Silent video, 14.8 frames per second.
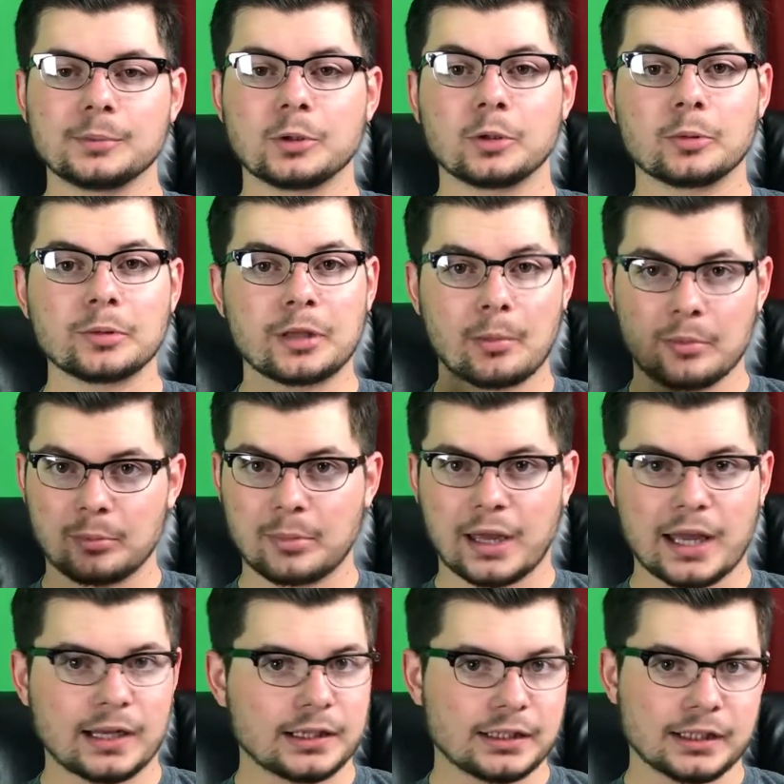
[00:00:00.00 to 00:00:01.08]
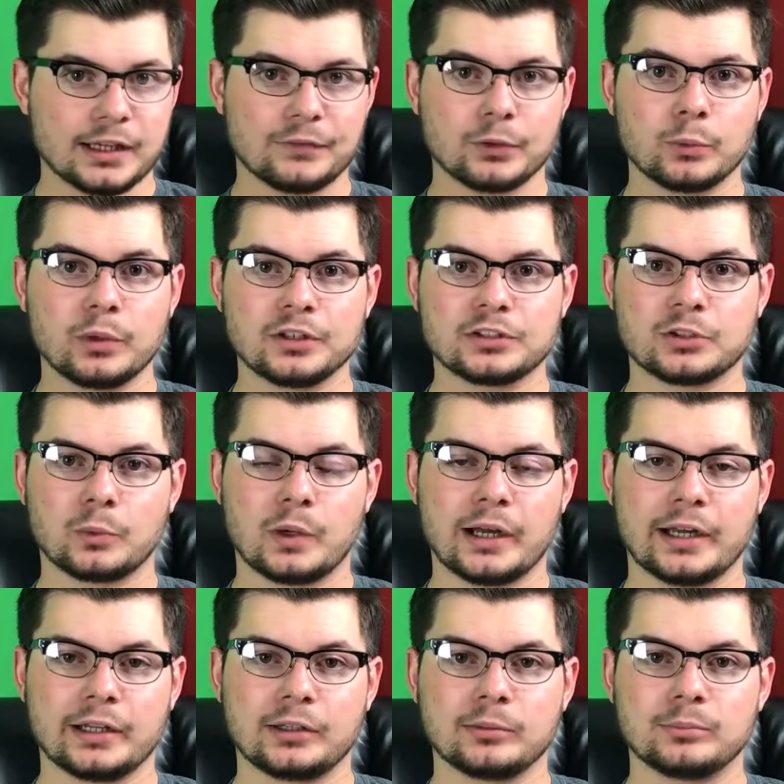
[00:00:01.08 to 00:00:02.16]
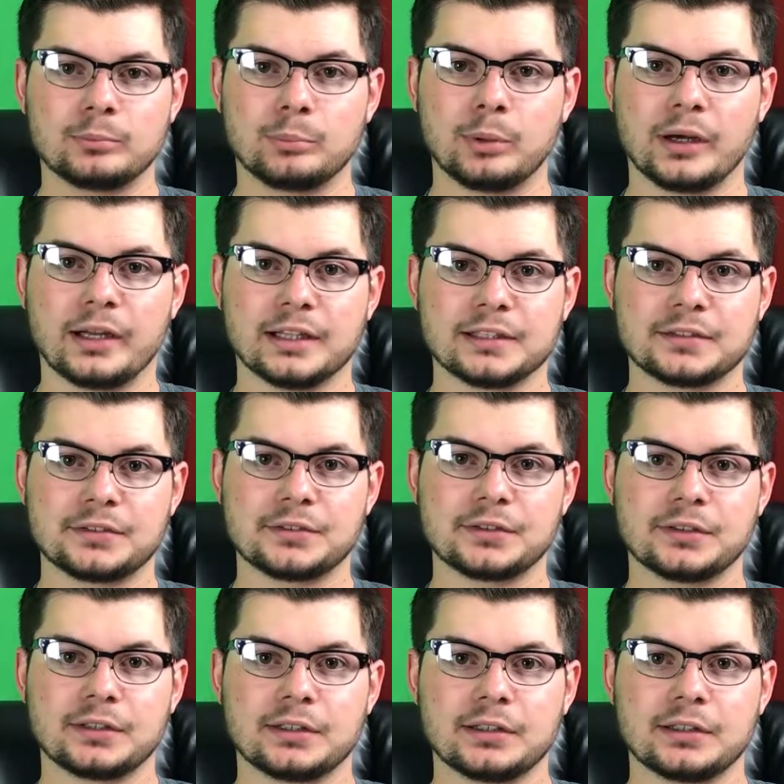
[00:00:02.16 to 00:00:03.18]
Going to be coming back every once in a while, but